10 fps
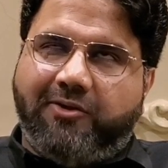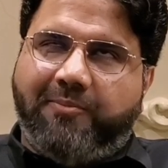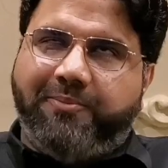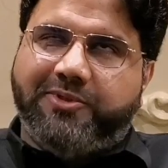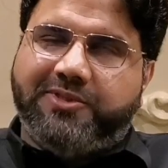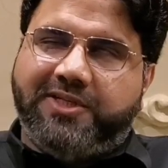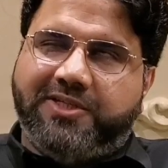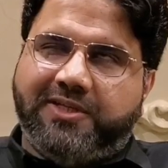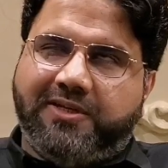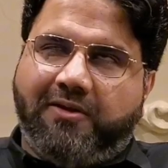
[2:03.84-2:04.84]

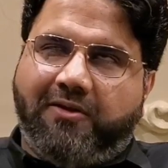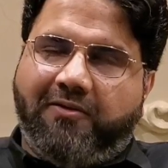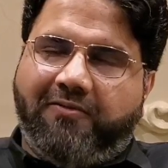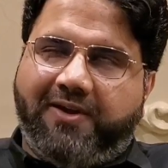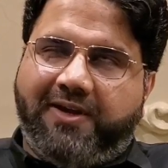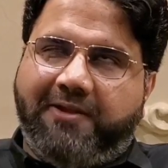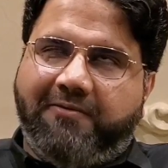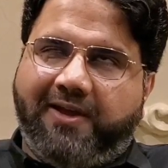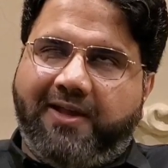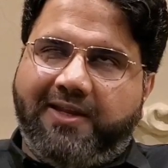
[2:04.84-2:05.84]
composition of a
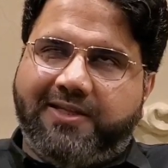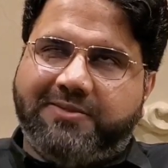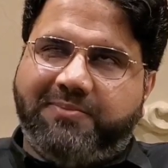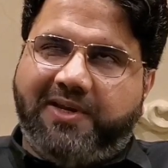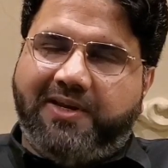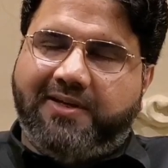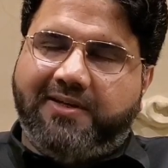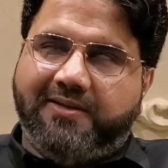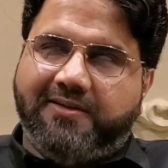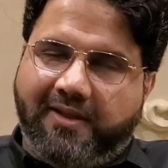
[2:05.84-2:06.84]
divine
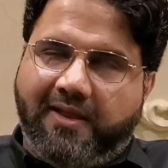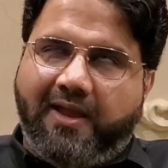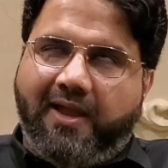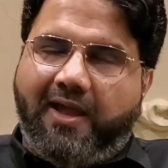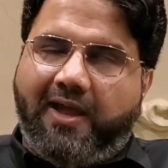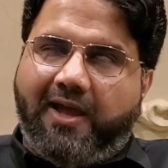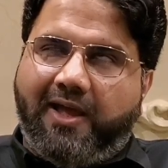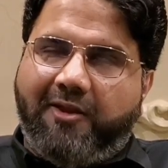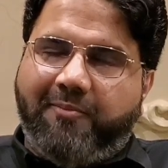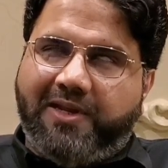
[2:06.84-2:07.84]
spirit,
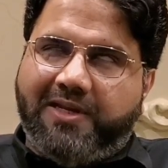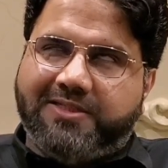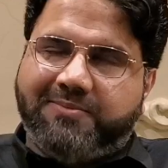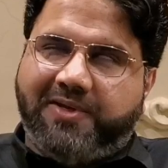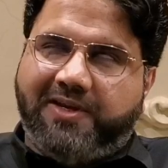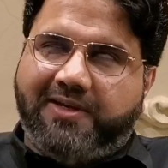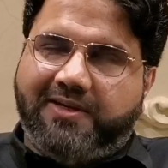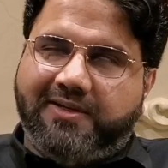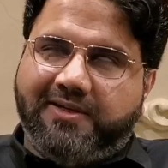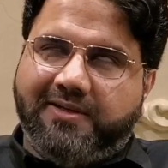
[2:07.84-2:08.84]
animal
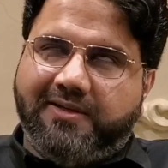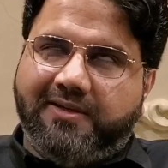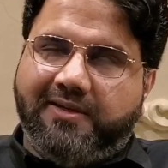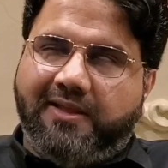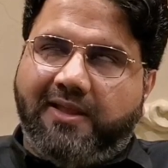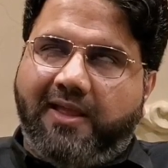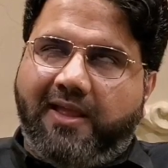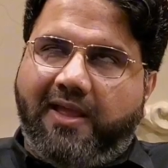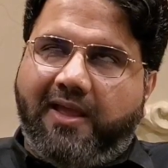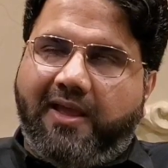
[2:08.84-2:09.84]
spirit,
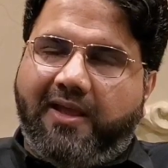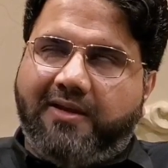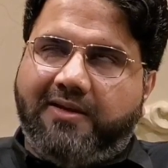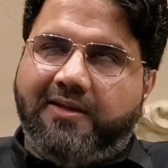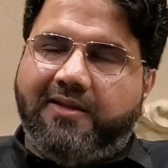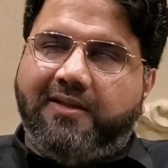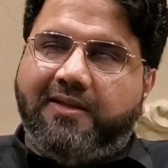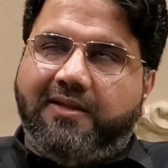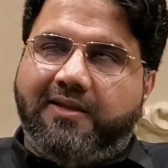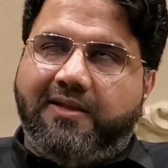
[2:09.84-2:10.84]
and
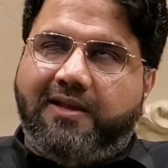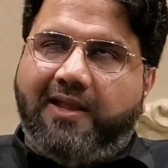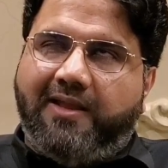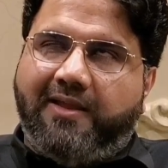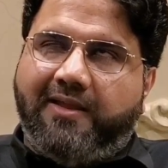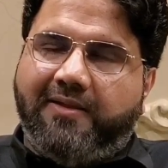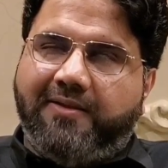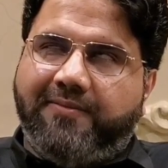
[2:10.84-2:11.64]
clay.